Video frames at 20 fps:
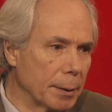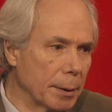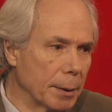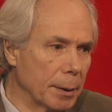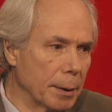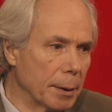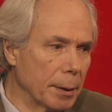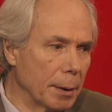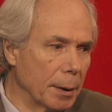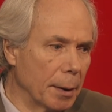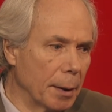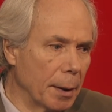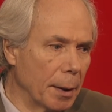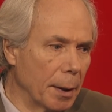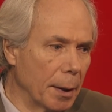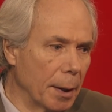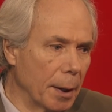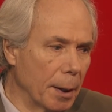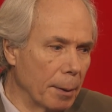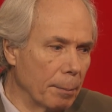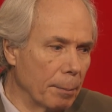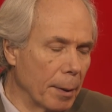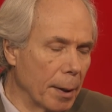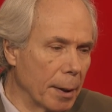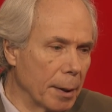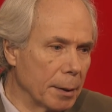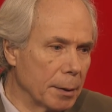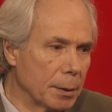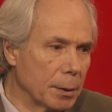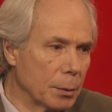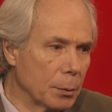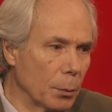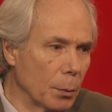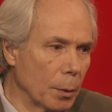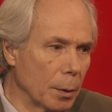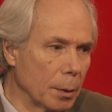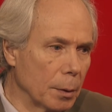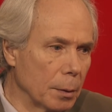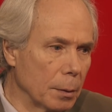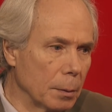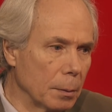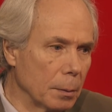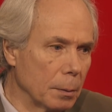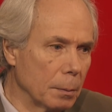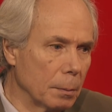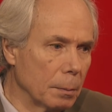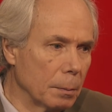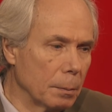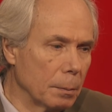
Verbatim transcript: the inmates were